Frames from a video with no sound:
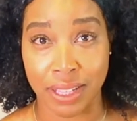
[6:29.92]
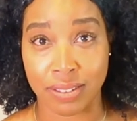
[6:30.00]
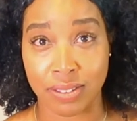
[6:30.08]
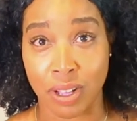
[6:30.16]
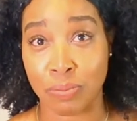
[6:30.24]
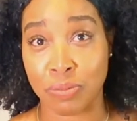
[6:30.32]

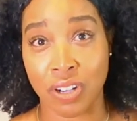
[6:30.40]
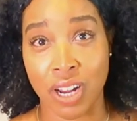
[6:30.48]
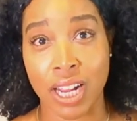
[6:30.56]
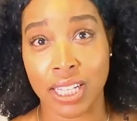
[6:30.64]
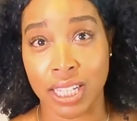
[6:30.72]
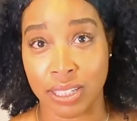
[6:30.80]
So I'm
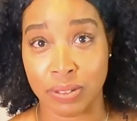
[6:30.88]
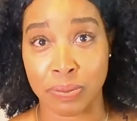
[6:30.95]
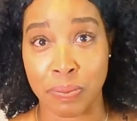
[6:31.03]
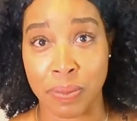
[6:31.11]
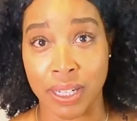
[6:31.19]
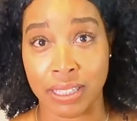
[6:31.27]
trying to get
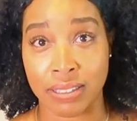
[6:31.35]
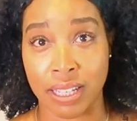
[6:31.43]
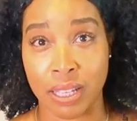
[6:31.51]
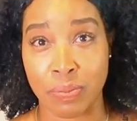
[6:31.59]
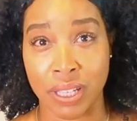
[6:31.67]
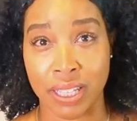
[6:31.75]
them to
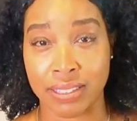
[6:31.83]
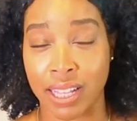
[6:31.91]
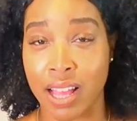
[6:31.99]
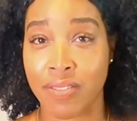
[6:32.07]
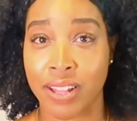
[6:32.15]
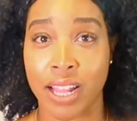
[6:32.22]
meditate because
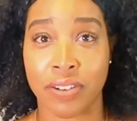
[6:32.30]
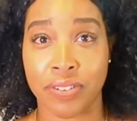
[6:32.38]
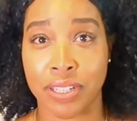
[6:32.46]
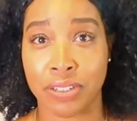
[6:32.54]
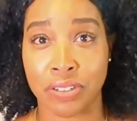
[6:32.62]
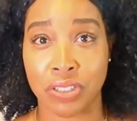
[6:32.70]
they have a lot of
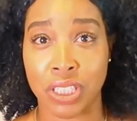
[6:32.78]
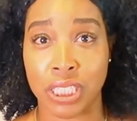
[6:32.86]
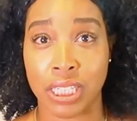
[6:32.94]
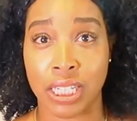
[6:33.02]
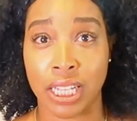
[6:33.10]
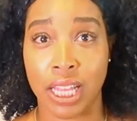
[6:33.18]

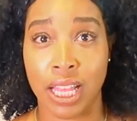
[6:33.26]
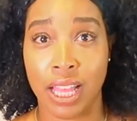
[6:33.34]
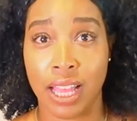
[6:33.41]
energy.